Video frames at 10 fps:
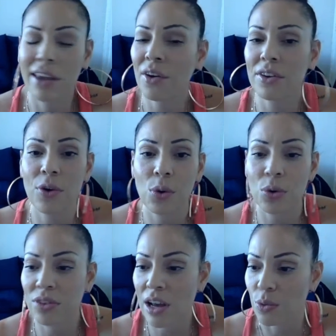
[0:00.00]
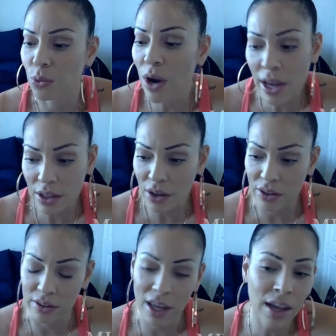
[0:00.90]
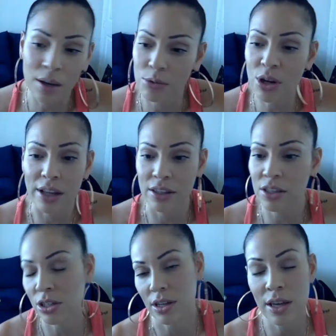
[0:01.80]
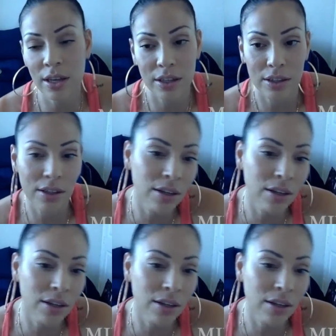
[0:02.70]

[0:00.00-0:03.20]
Carrie's vocal sounding right, and damn, you got this shit hitting.